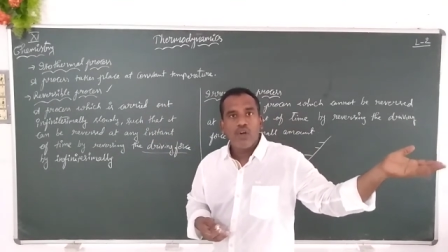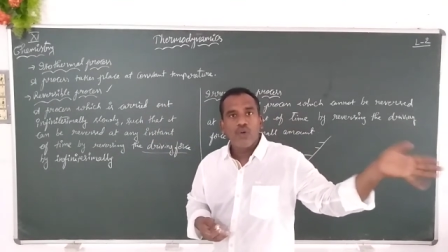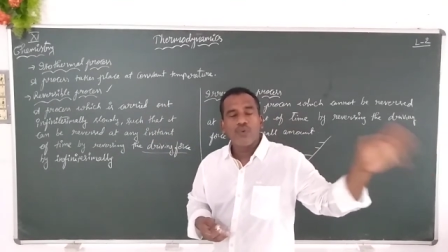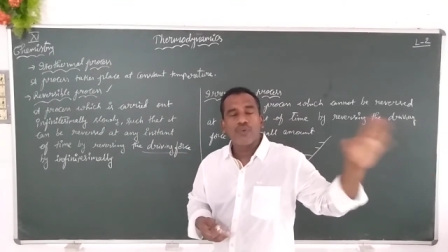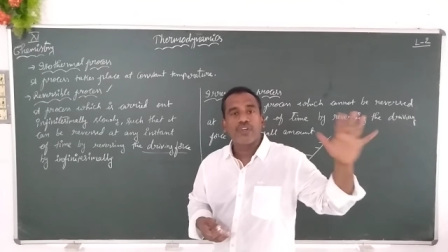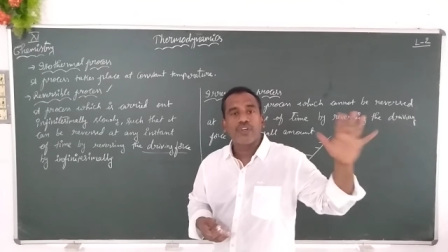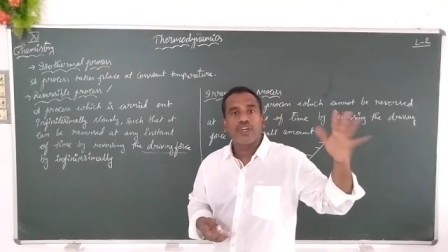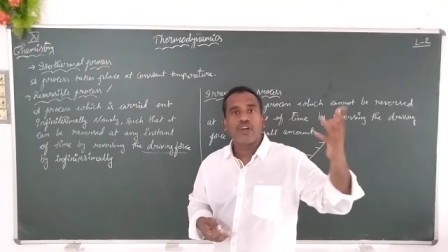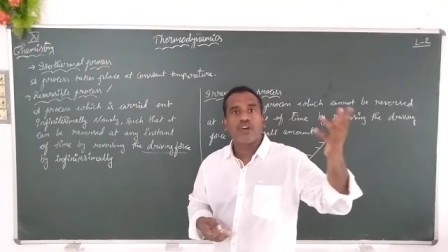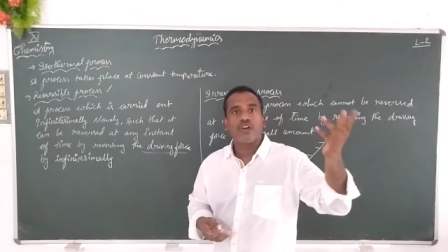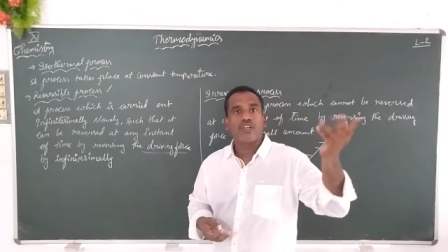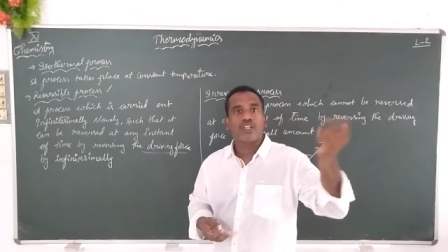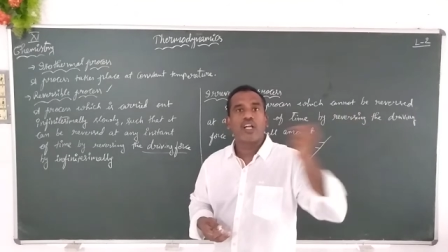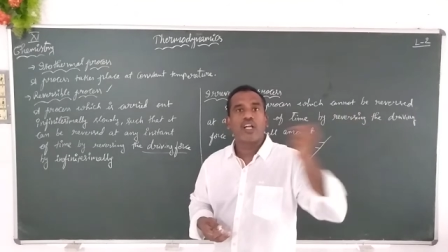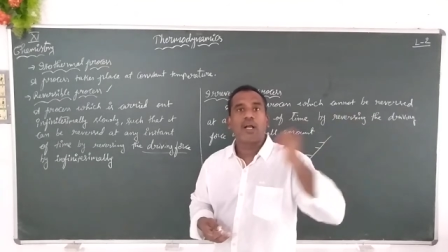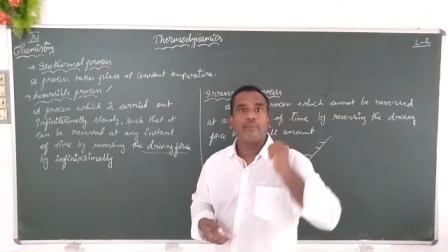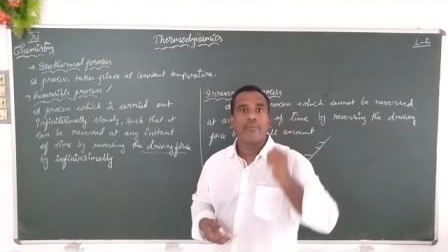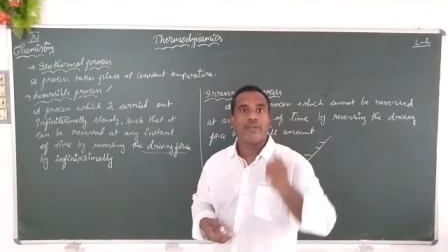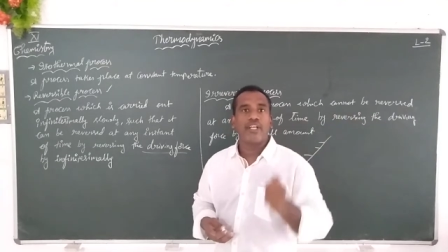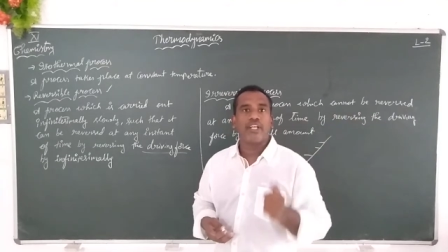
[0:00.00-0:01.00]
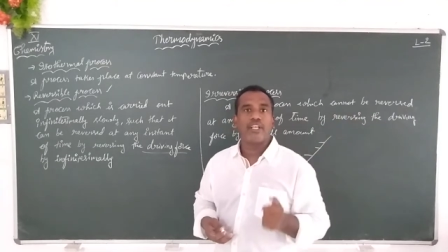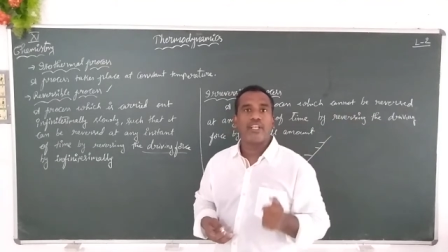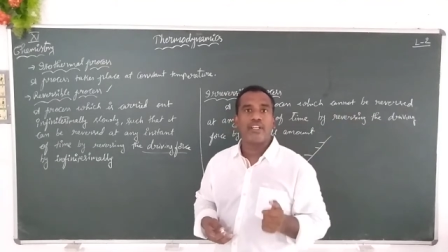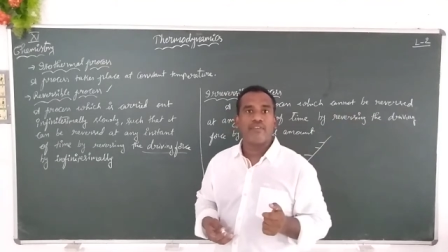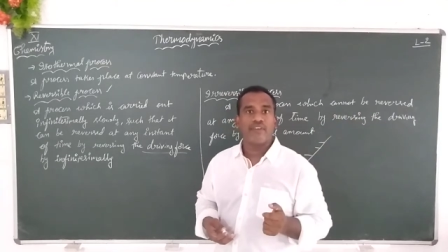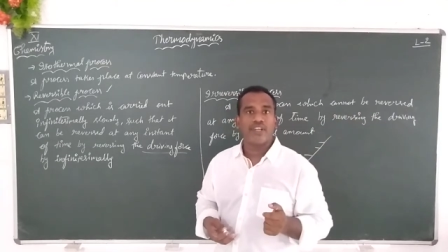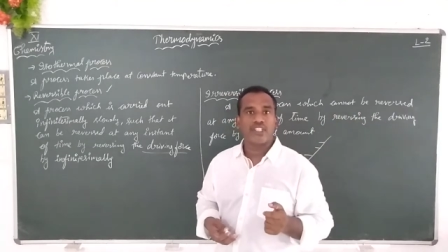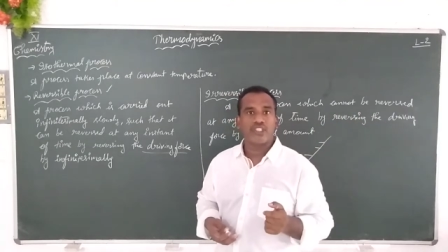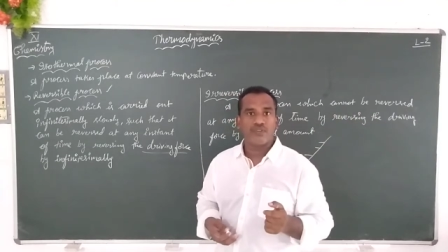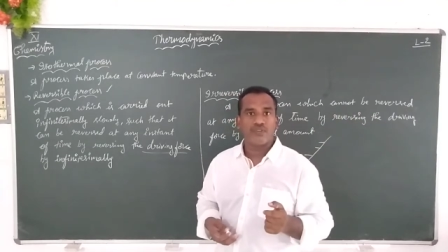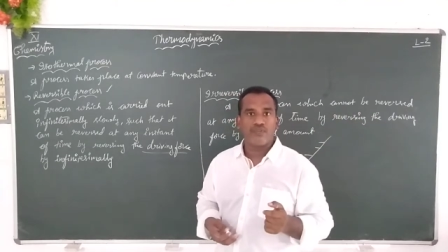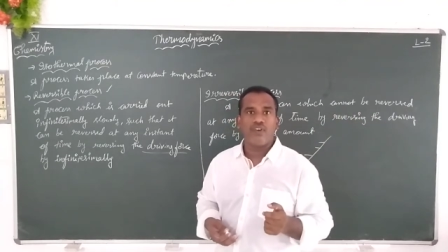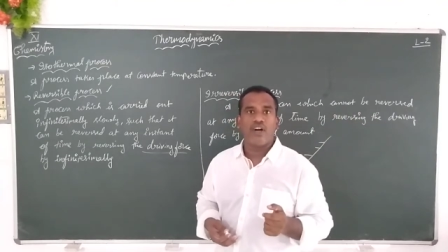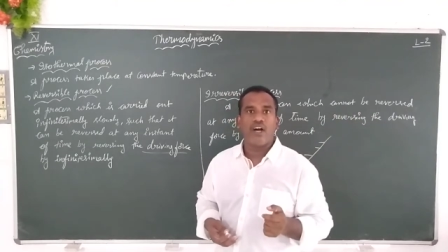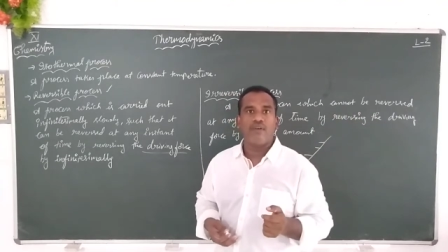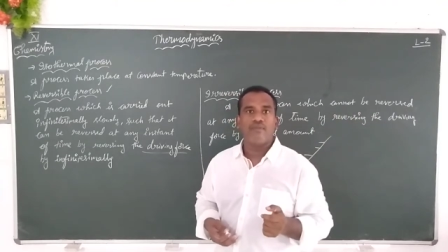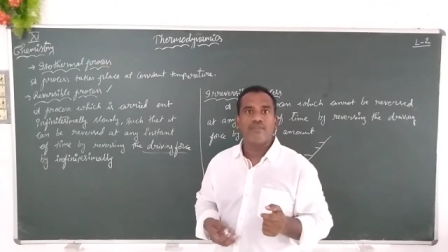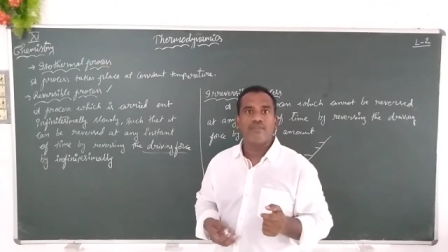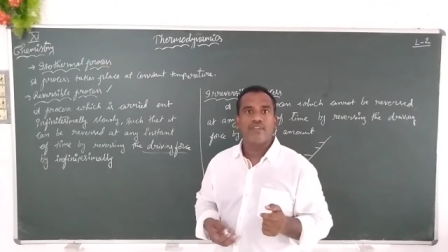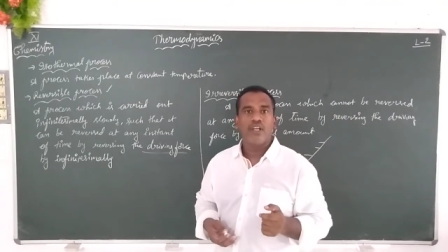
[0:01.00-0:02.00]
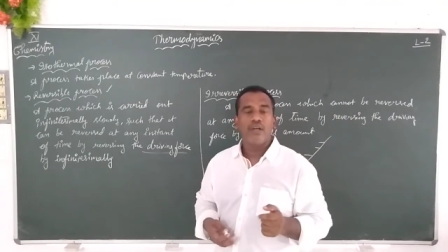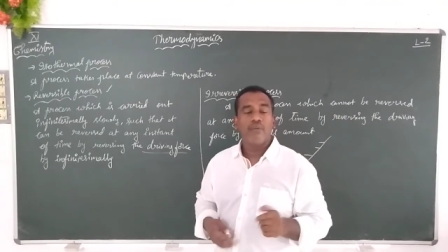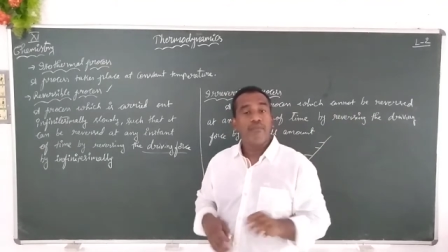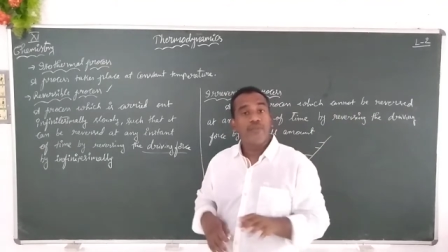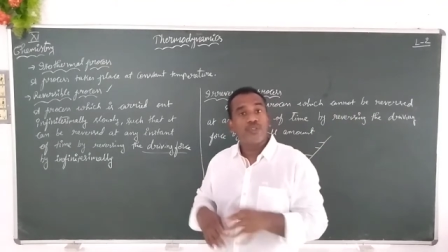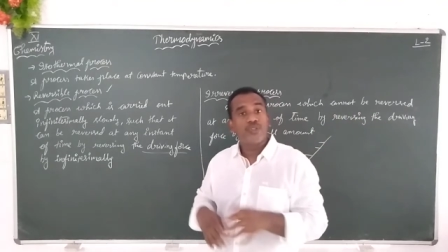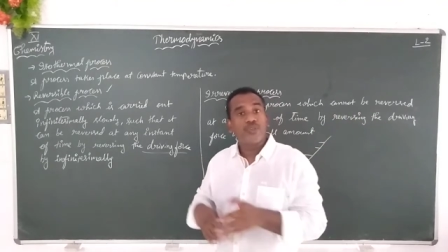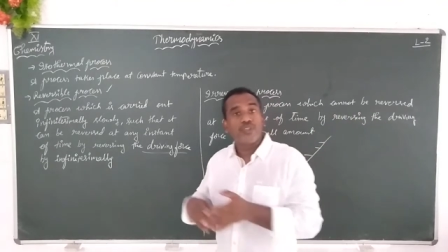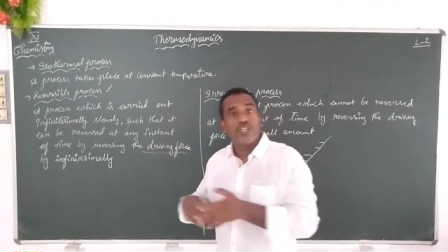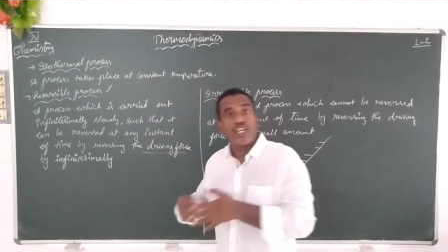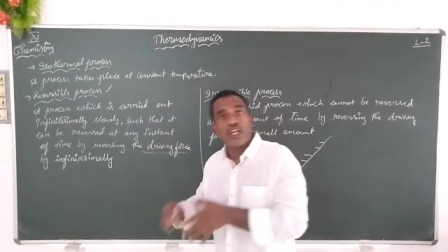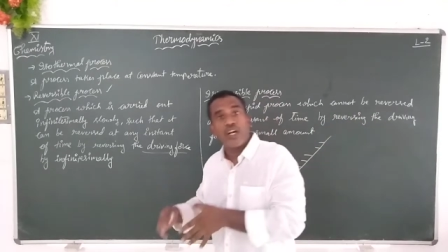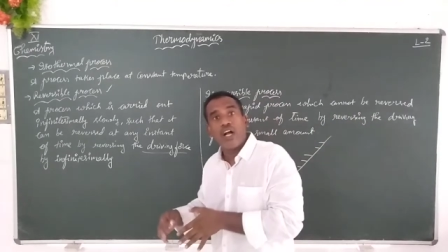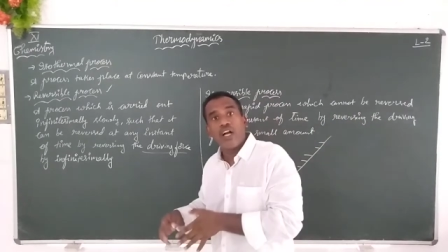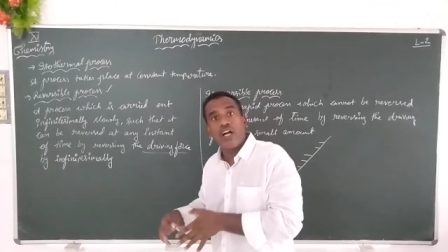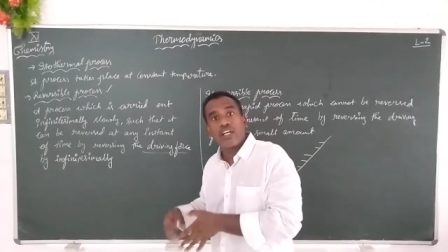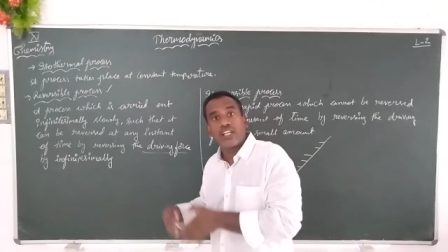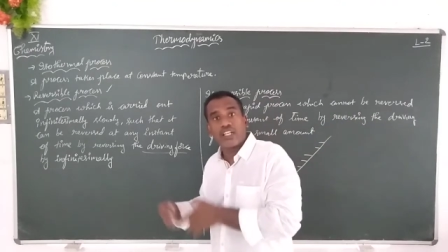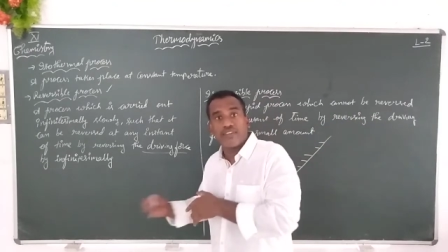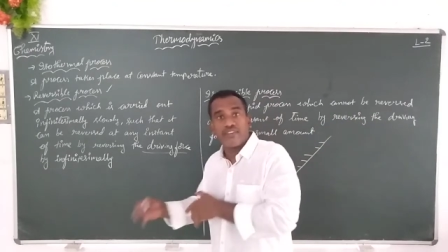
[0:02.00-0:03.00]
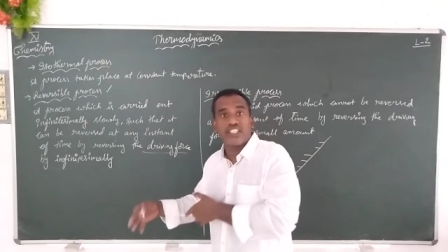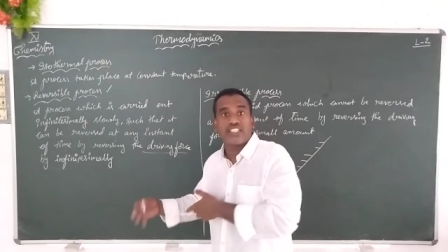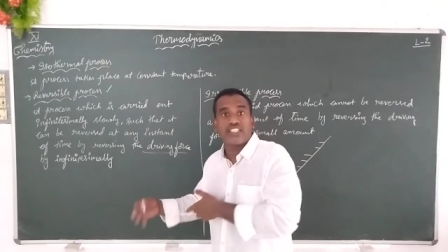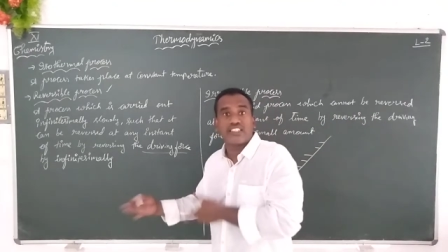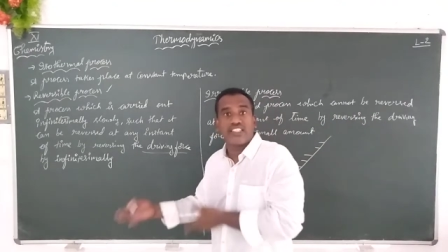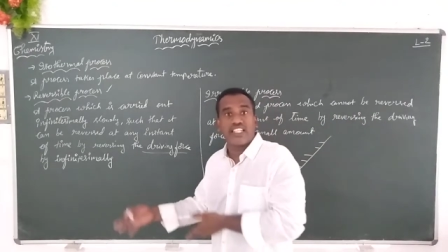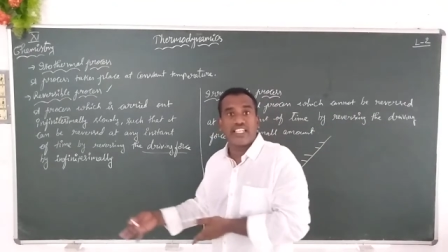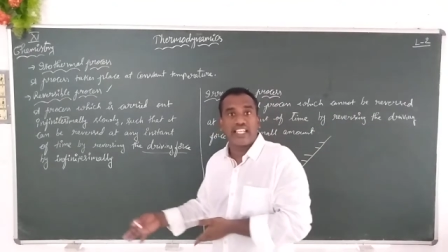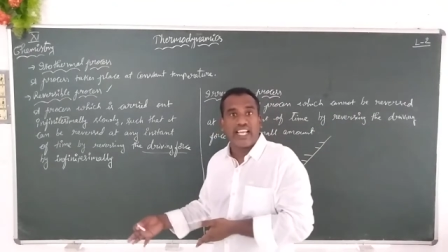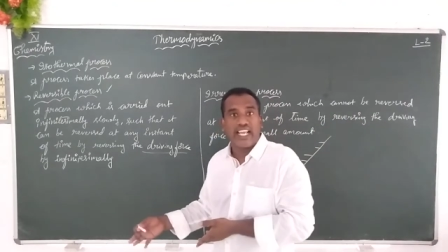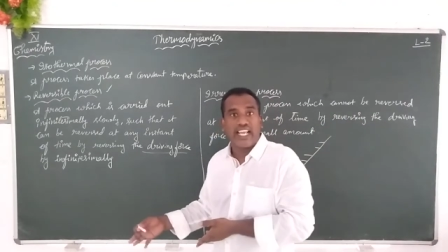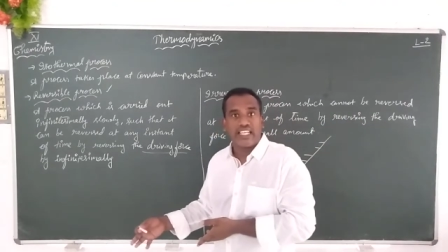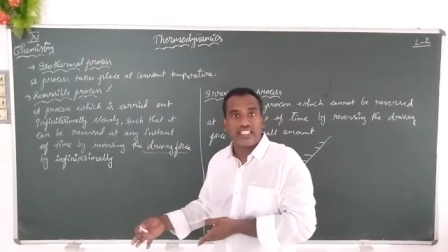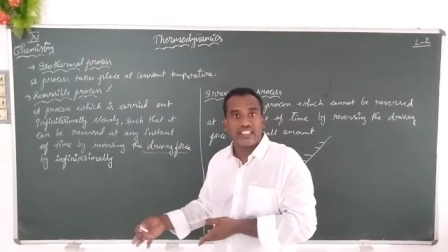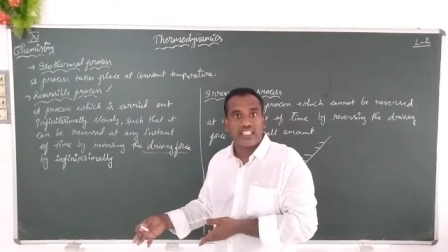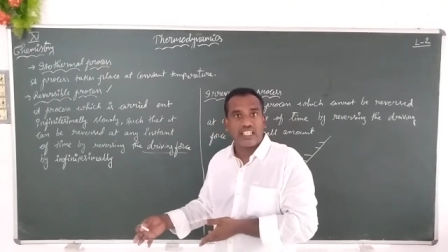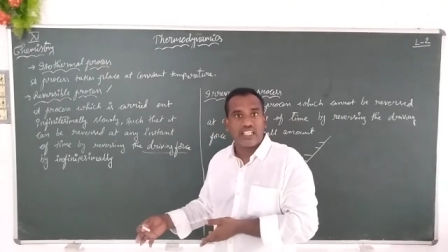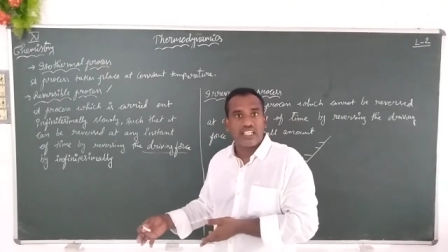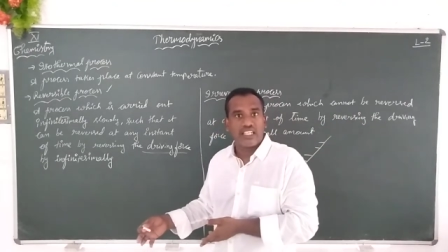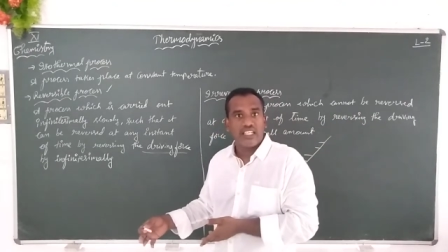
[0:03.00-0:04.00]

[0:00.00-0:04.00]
You cannot come in a reverse form. Means you cannot reverse the reaction.